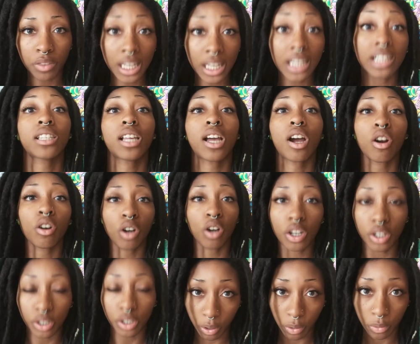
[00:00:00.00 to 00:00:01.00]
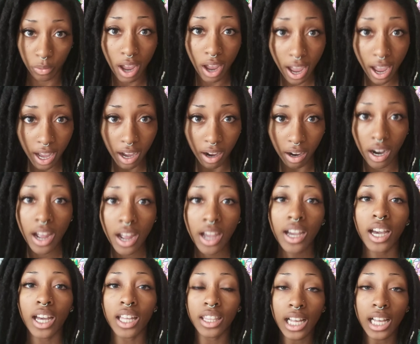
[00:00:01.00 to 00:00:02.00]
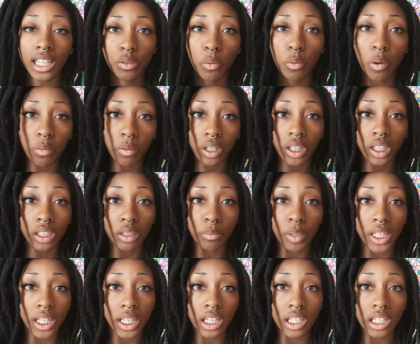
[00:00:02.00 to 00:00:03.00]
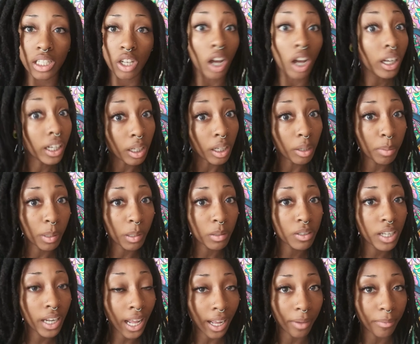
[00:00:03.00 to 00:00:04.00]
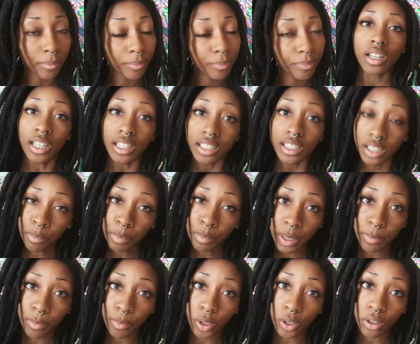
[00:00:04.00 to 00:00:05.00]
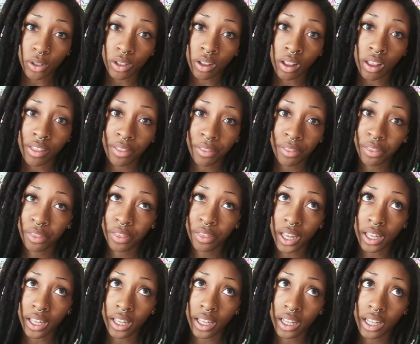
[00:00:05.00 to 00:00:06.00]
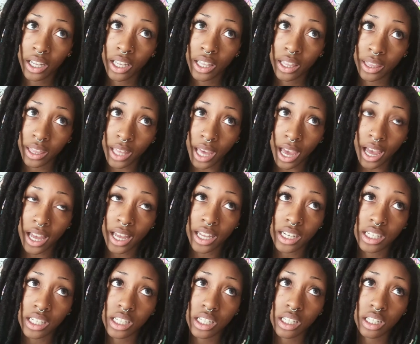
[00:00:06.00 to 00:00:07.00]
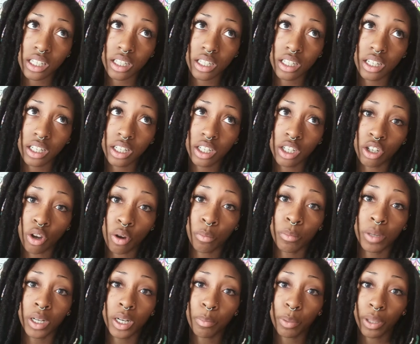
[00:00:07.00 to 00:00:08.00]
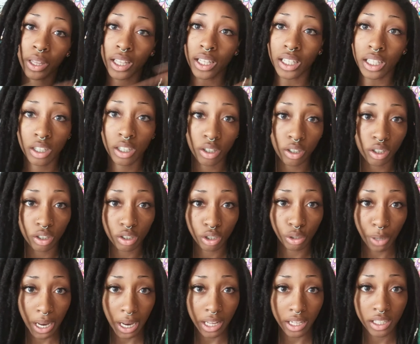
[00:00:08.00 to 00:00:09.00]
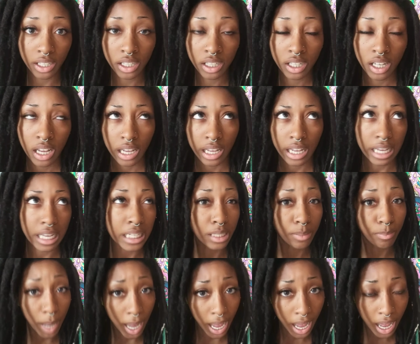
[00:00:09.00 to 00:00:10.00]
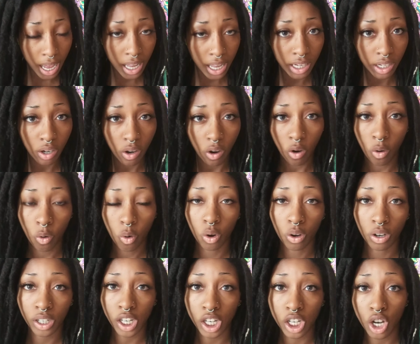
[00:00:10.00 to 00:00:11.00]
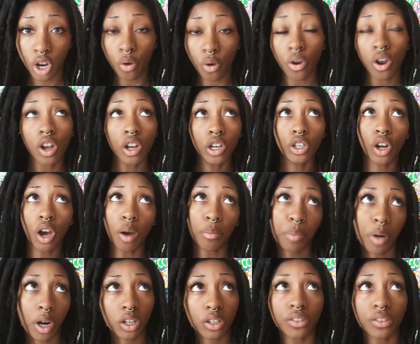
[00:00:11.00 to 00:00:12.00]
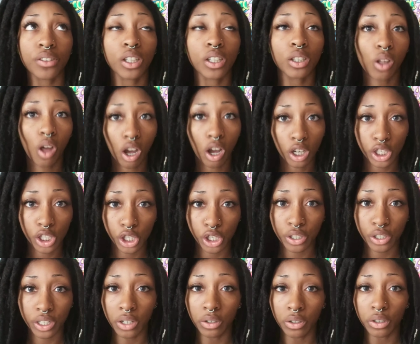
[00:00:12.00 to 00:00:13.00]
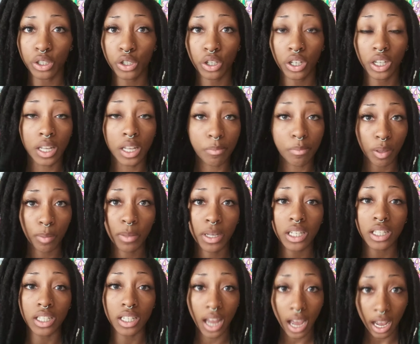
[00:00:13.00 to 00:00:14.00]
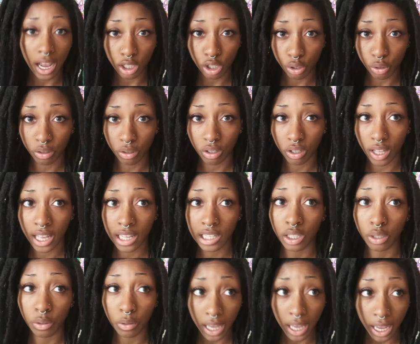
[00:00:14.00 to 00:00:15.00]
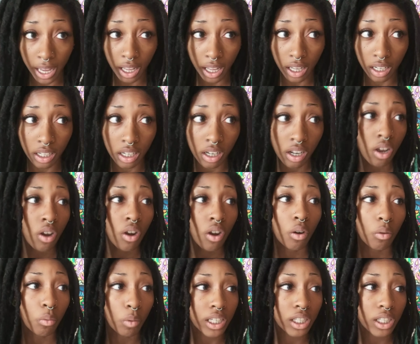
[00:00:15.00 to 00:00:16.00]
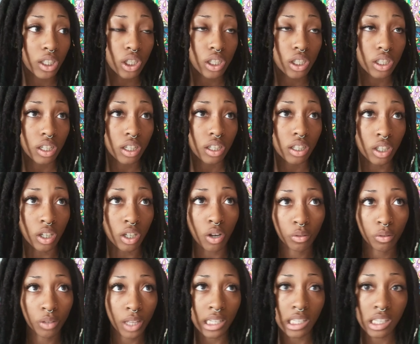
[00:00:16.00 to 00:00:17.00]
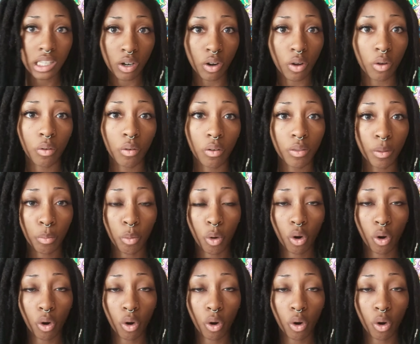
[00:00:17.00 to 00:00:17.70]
things that are not your own hair. And that's what we're going to be talking about today. Some people think that, you know, manipulating your dreads is bad or, you know, not part of the lock journey or you should keep them as natural as you can, which, you know, that's, you know, the